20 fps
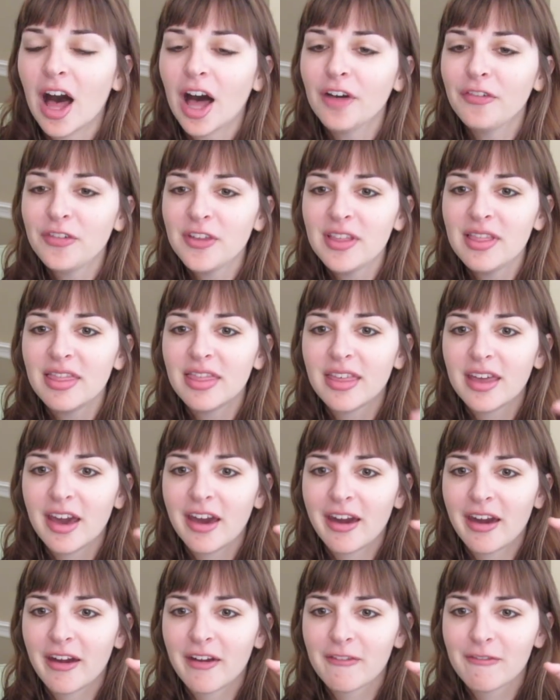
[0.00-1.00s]
Often
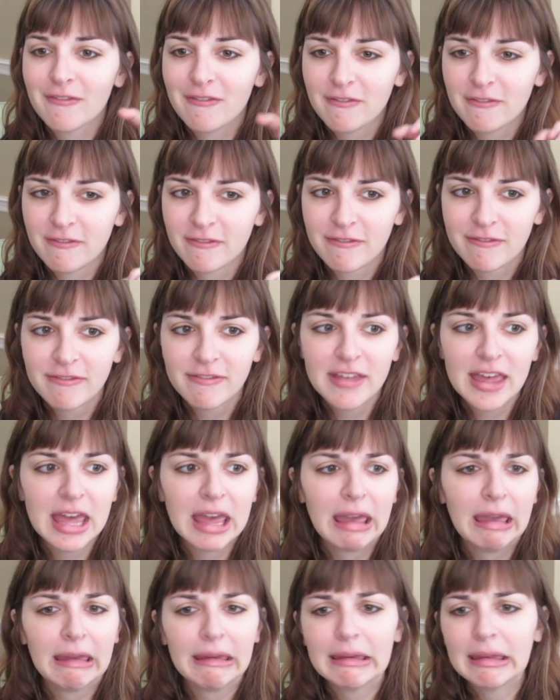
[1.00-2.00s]
they're
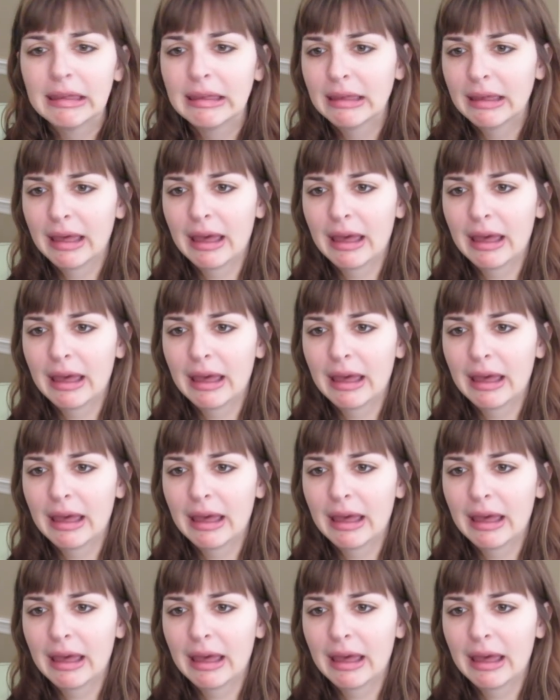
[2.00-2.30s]
vague,